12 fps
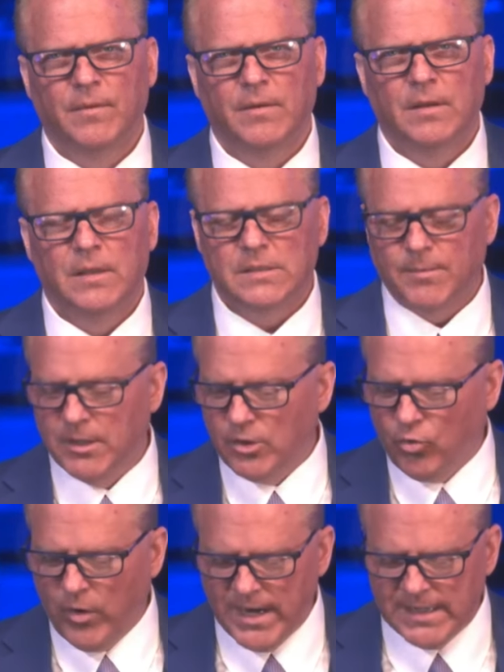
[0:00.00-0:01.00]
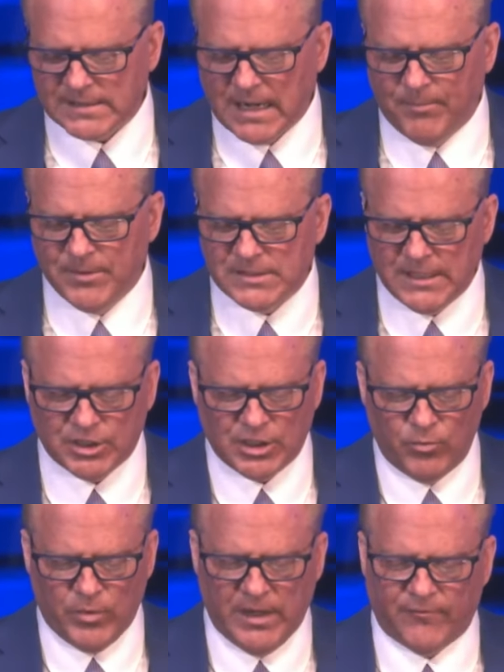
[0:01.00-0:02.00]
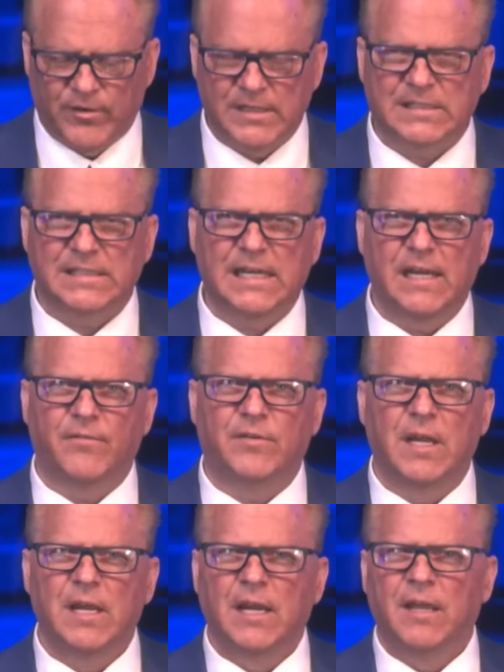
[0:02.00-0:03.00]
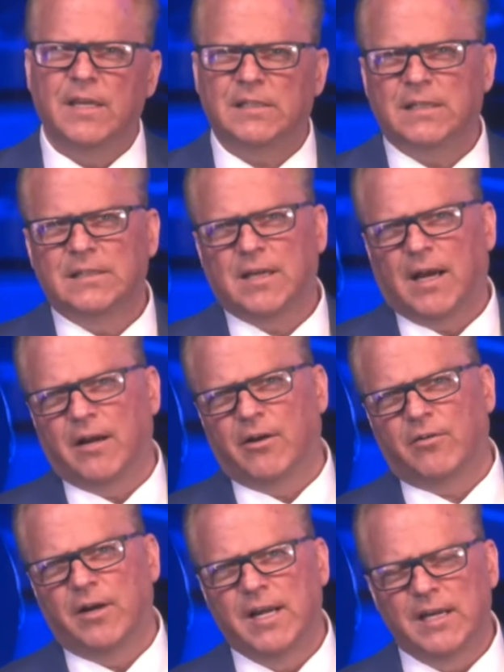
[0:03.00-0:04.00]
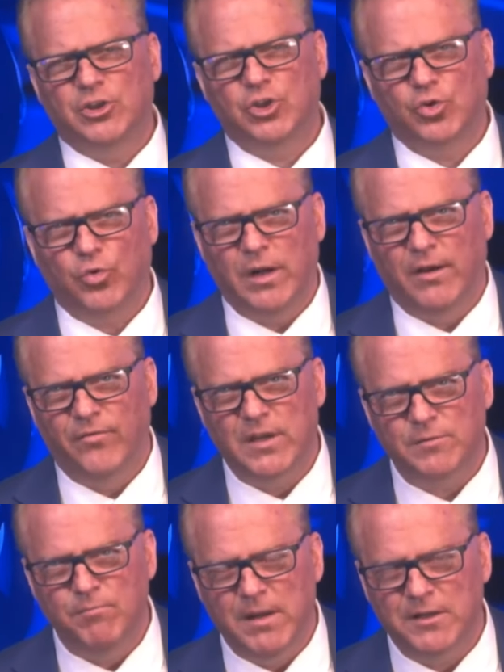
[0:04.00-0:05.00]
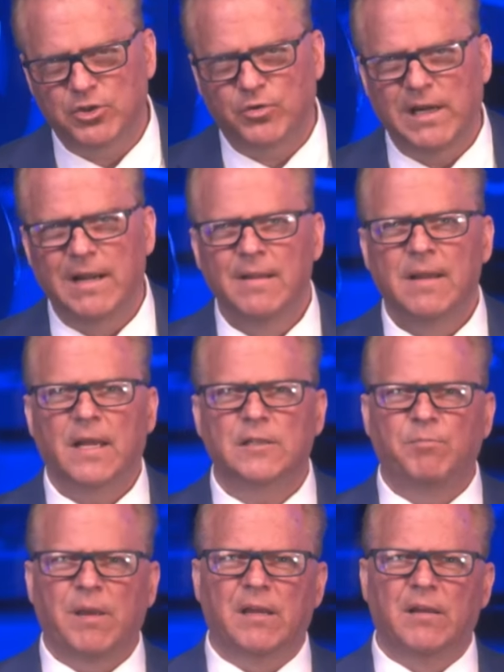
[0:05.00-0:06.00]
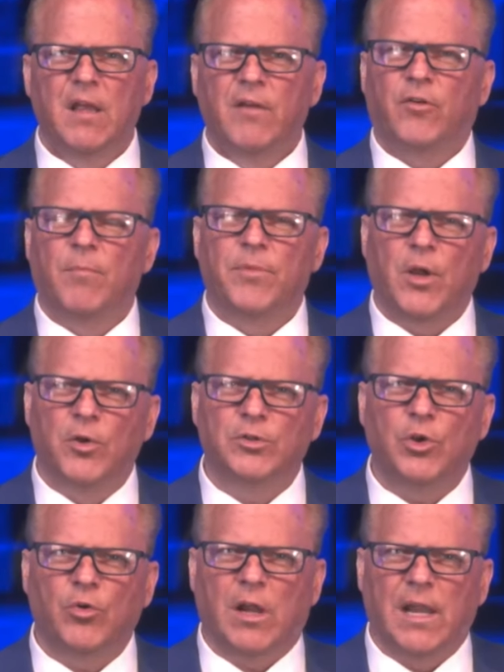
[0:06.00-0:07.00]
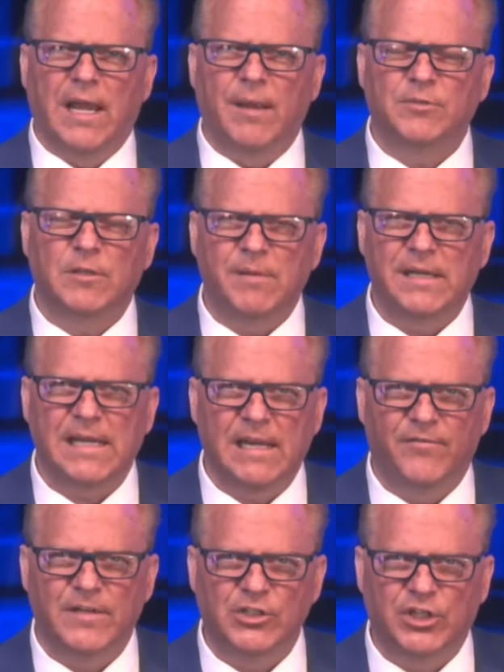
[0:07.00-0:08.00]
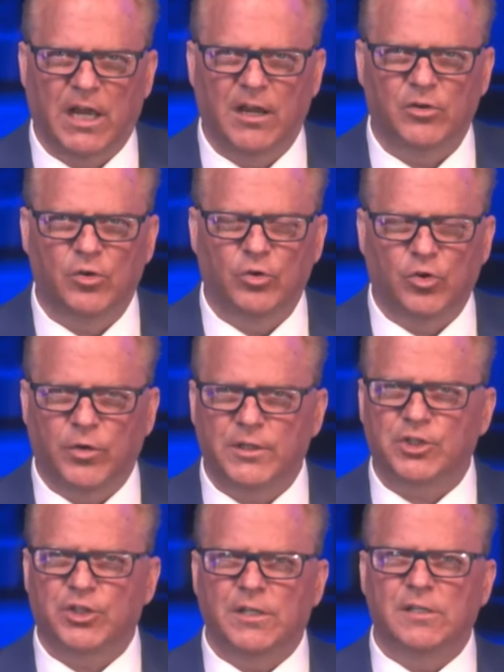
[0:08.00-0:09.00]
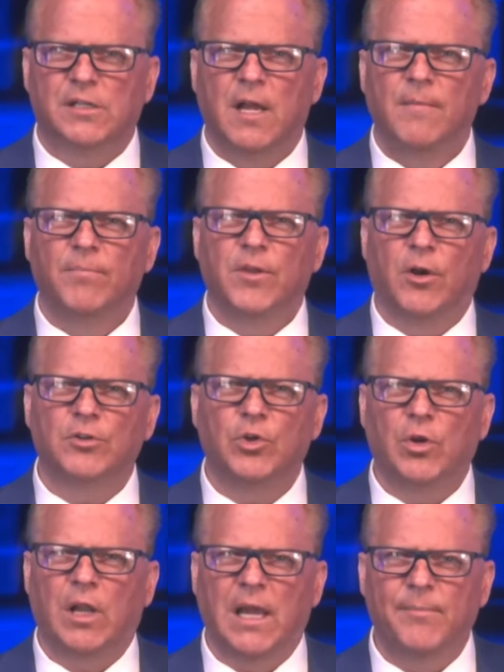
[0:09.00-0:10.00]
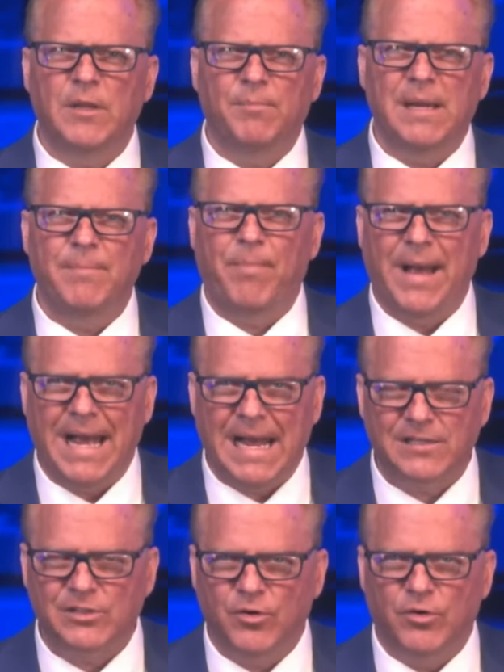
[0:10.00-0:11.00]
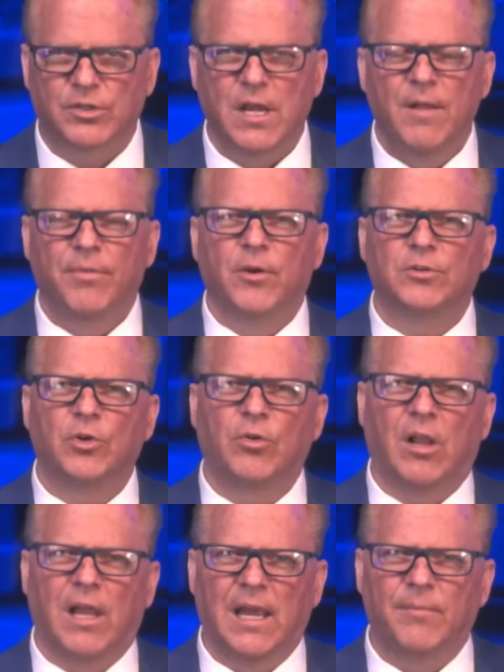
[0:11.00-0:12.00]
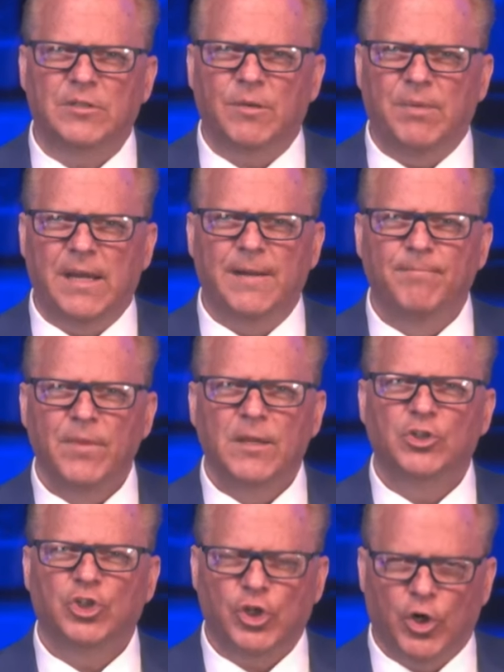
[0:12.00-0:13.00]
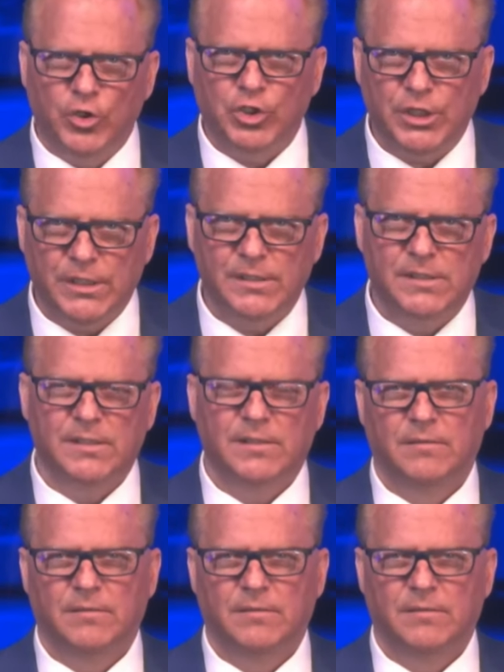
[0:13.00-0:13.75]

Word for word: Some of the greatest opposition we have received in this entire history of this ministry has been from those who claim to be evangelical Christians, those who claim to be pastors, those who claim to be churches.